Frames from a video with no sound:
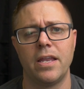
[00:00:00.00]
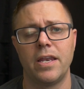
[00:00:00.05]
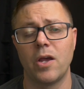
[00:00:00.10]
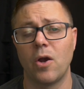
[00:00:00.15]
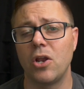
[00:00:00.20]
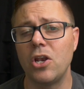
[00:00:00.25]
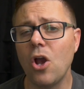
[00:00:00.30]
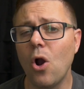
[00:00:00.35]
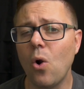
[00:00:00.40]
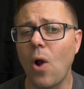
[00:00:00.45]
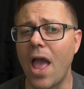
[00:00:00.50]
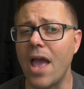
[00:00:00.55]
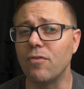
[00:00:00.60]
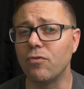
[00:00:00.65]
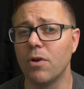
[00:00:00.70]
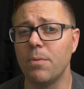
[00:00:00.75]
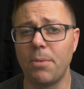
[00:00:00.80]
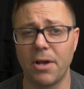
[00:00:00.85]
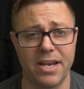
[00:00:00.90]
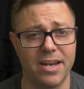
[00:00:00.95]
Now, I know
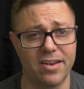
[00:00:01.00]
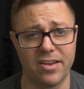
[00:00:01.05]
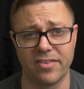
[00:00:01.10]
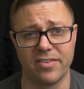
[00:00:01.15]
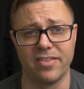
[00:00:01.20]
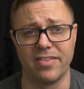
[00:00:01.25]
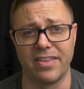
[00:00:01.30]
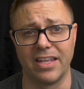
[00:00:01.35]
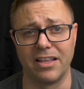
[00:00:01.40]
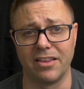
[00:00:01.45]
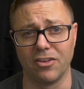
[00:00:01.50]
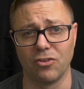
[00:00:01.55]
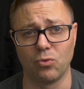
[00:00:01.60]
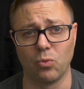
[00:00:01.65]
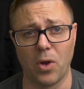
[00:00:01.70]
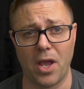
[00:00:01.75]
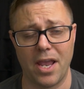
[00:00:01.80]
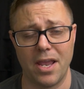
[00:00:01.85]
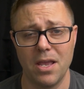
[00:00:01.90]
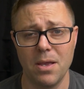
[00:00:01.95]
everybody doesn't think this
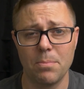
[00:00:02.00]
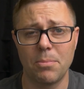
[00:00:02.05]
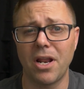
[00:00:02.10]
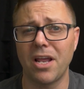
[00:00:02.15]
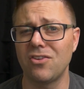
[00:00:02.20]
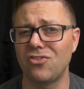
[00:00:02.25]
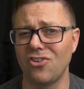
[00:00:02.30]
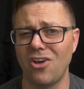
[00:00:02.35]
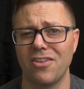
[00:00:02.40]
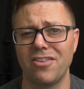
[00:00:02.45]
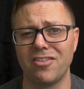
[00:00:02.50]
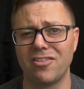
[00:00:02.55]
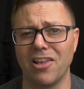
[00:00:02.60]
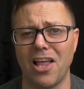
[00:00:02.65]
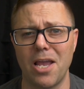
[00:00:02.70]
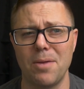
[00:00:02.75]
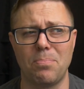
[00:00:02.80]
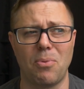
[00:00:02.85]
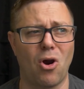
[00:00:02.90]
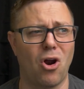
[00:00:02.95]
way, but I saw this
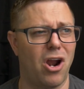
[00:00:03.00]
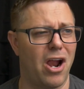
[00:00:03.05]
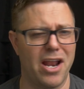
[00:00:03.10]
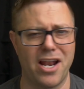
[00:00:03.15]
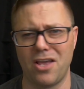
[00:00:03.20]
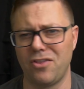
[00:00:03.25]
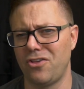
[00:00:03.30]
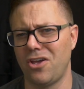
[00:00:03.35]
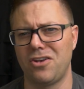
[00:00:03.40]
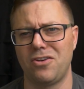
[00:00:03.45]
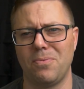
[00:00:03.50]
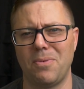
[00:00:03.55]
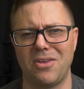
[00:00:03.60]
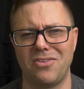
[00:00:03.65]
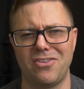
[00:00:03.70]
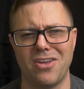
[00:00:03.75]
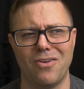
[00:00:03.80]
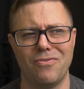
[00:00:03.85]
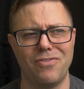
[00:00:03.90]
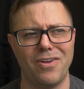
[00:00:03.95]
light bar and I thought to
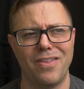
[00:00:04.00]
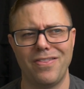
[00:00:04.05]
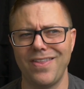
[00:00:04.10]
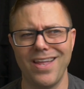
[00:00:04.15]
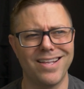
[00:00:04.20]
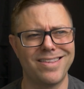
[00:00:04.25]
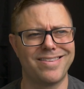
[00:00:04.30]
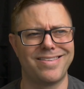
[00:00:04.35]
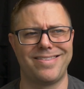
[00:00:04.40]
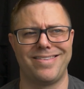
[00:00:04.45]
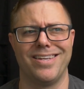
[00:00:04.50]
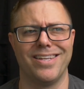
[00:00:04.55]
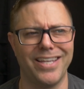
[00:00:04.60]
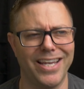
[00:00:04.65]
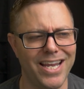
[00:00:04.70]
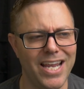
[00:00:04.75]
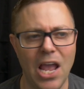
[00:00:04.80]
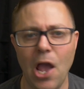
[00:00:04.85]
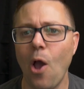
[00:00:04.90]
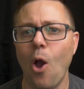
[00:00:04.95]
myself, that's
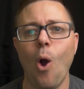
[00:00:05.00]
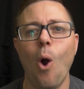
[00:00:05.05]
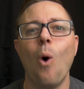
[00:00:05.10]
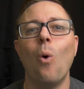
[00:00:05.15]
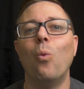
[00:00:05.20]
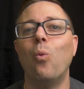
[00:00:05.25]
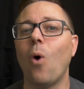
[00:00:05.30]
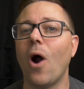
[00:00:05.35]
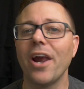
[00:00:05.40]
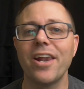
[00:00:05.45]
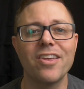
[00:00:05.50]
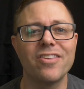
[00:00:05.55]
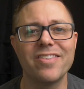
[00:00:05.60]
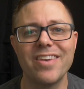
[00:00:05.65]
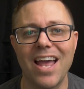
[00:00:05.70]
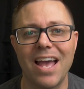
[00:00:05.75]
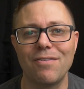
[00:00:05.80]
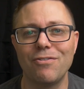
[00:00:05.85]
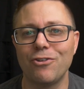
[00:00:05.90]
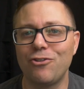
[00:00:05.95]
silly. Why
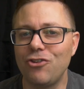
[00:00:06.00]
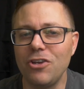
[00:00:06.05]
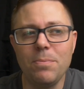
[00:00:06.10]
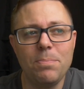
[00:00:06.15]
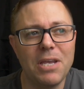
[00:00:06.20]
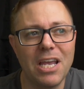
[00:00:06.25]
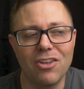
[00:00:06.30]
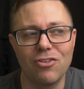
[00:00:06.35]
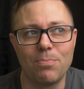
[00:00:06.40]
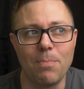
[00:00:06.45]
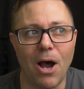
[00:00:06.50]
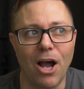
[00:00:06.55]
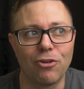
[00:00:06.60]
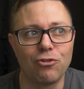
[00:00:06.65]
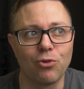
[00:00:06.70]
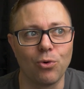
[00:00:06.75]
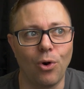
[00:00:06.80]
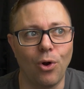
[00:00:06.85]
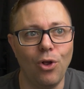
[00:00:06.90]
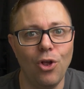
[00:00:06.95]
doesn't it have a G P S
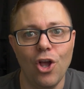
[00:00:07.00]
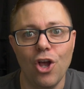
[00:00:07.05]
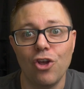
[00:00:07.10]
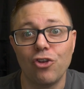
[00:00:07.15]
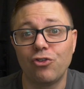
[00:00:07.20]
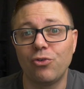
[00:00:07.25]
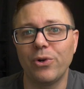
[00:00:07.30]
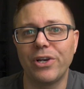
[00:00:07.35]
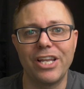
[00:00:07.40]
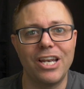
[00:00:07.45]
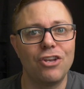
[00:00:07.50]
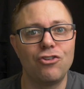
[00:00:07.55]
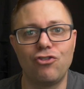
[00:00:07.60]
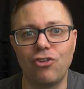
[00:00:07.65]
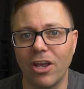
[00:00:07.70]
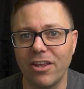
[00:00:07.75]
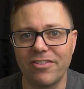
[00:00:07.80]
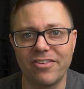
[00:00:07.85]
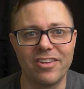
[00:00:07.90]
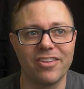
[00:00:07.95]
module so it can
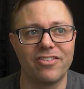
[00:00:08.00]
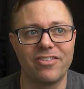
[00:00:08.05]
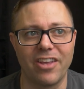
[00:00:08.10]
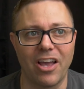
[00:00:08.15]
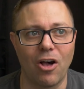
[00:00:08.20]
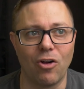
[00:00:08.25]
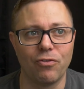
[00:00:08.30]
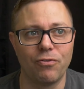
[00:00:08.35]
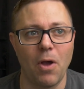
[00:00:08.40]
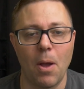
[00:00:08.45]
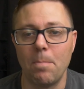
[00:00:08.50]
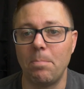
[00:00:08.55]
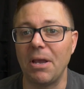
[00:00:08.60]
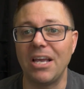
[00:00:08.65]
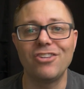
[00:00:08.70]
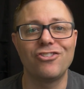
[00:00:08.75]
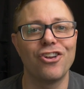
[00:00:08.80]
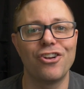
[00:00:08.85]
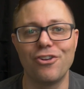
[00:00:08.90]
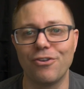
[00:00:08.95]
adjust itself
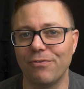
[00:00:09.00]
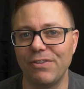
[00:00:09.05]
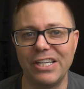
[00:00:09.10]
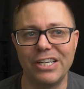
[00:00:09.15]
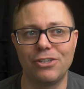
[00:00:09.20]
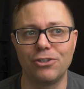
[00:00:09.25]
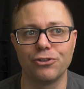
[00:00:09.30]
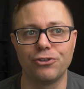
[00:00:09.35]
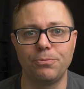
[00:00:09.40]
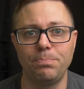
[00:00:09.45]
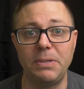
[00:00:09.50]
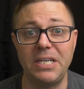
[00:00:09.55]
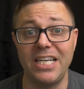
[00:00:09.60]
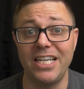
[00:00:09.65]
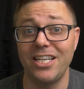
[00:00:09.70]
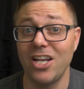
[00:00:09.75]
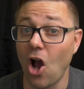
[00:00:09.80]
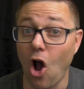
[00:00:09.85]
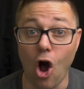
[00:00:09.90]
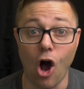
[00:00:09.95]
based on your vehicle's
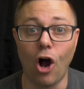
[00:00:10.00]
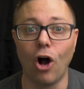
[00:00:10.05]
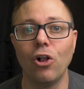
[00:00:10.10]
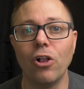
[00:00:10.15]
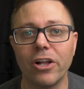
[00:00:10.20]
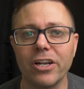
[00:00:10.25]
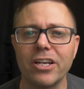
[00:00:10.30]
speed all